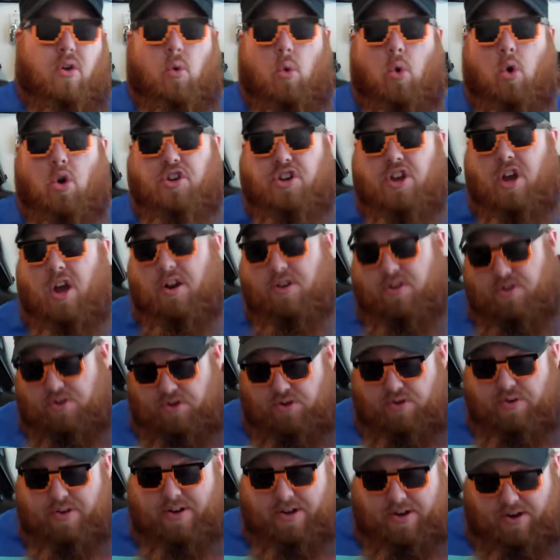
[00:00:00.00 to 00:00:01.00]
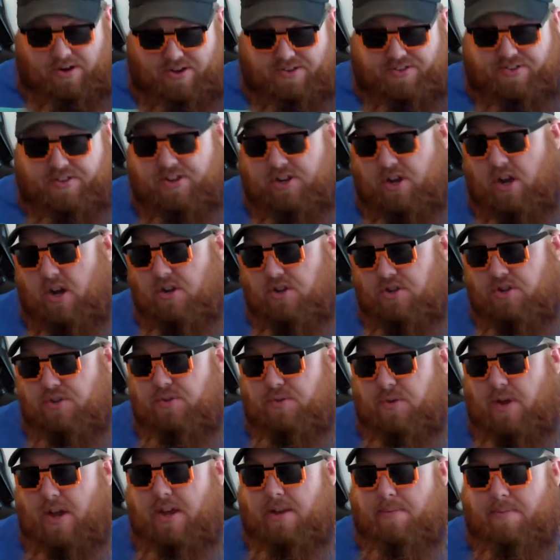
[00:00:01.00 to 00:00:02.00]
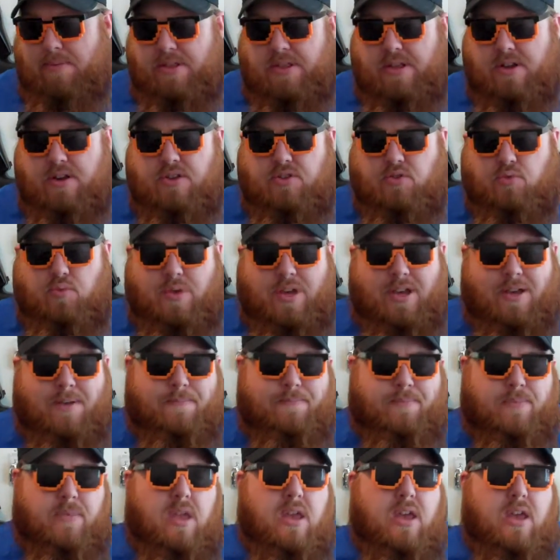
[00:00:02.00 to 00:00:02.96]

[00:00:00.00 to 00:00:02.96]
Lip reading: Or Doctor Who, and there is a Doctor Who item in there as well.